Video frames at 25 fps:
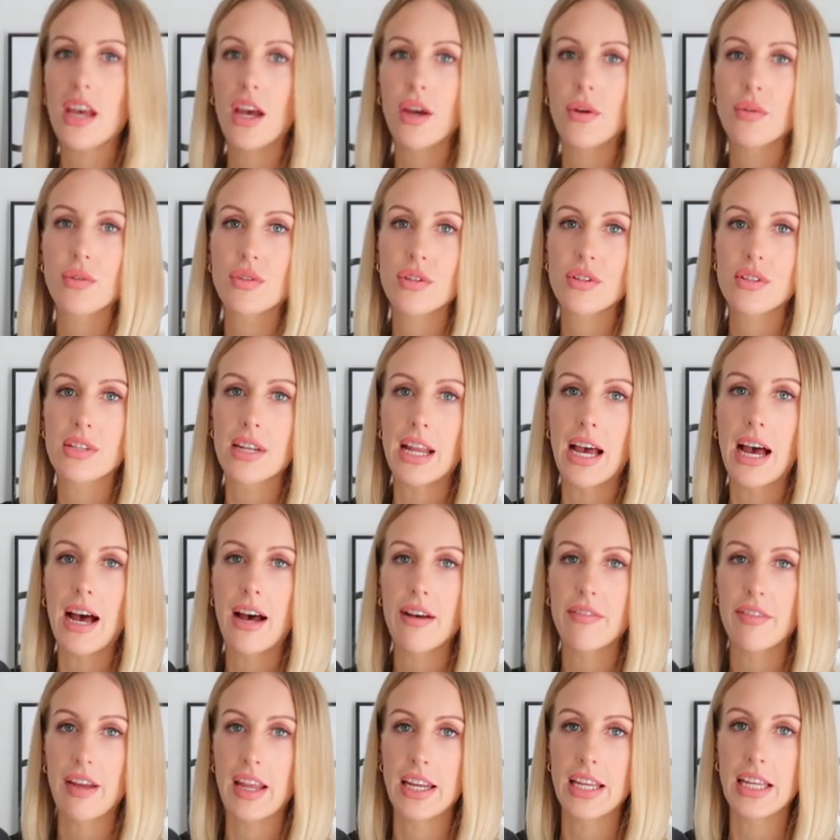coat doesn't
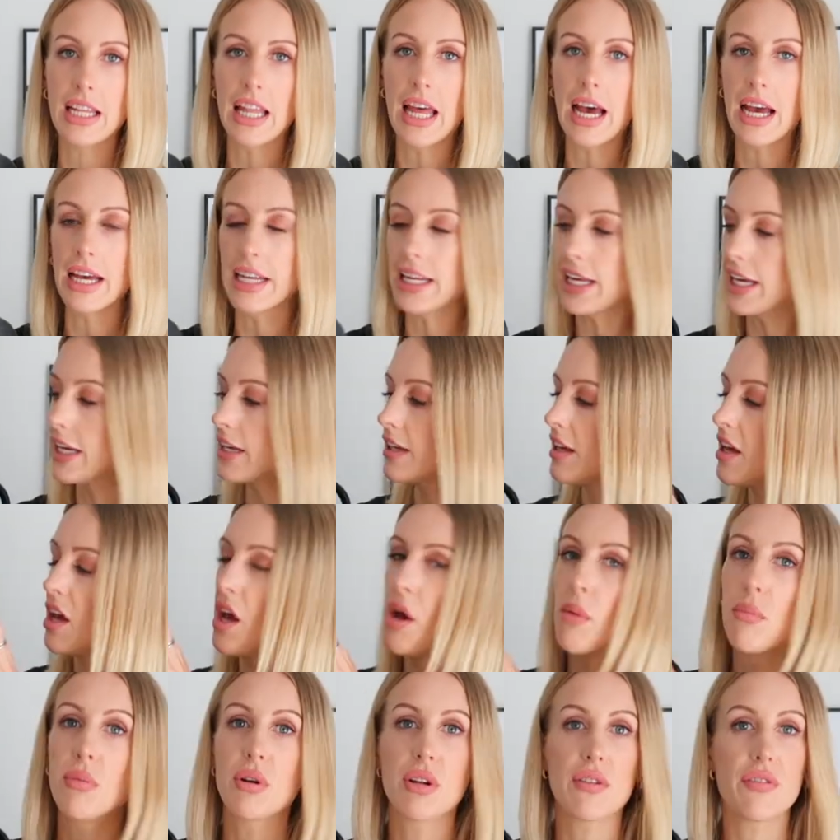have any lining,
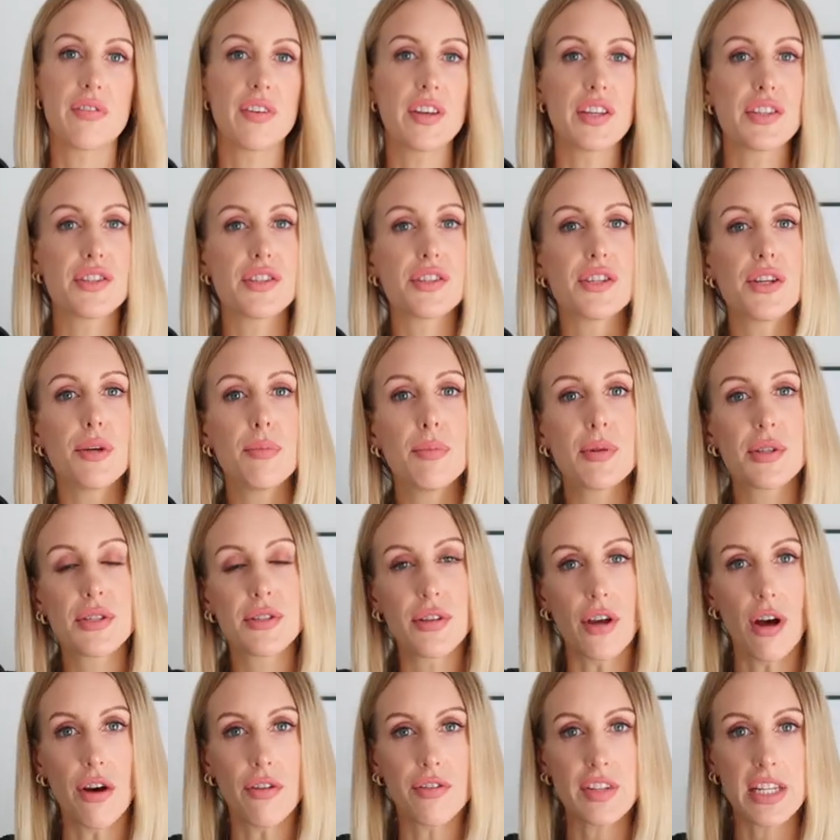but it feels super
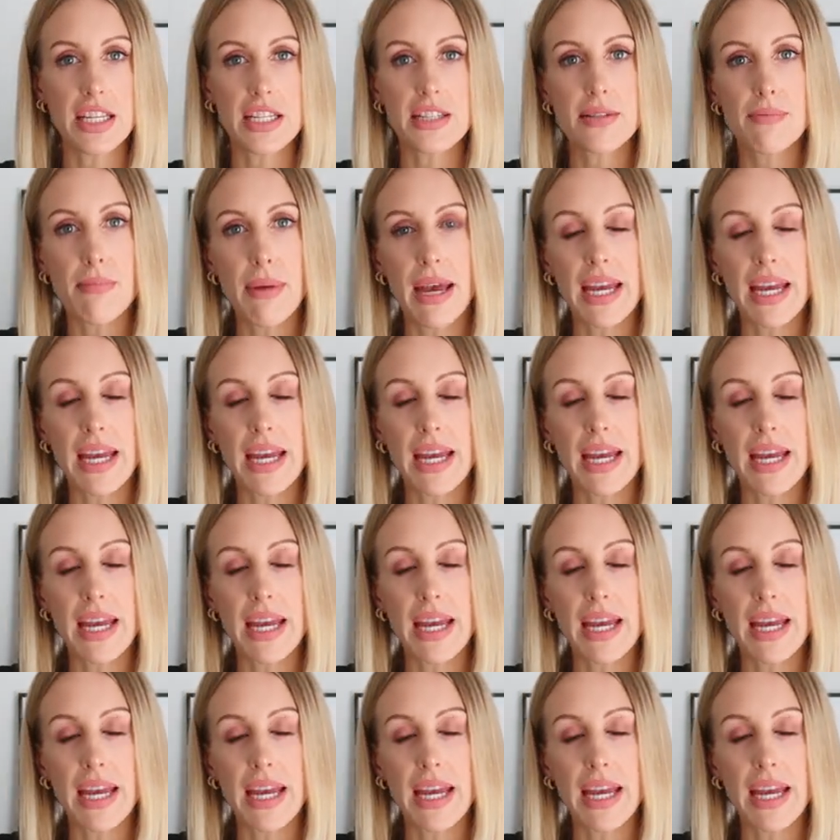soft. It's